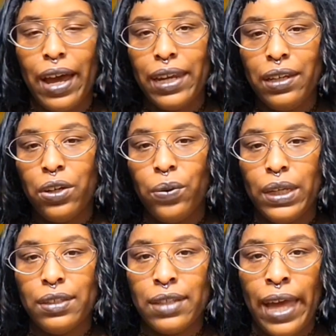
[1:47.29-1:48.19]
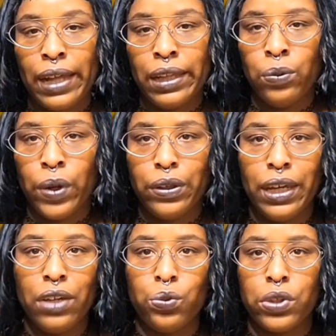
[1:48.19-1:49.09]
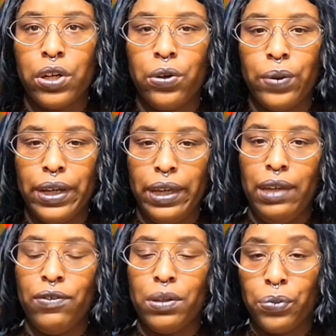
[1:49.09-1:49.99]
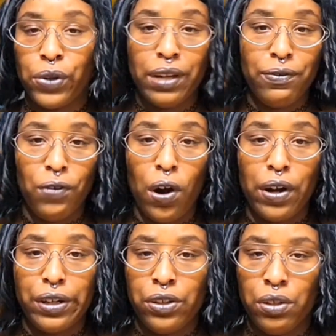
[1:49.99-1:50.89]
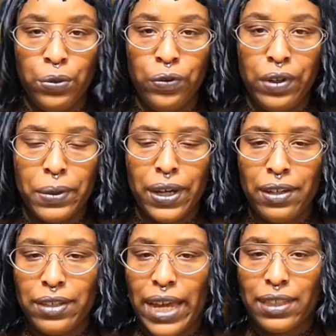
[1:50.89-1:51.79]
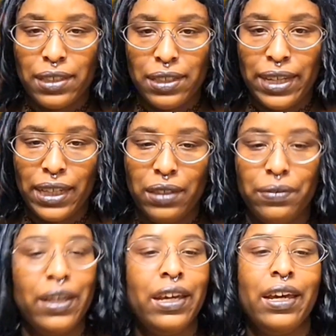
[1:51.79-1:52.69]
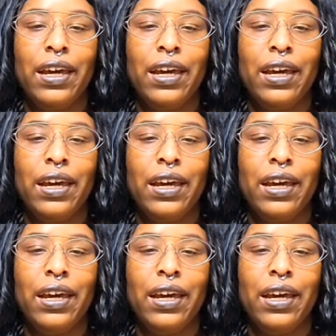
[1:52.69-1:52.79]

I didn't know exactly where things were going, even pretty far into the movie, because as a detective,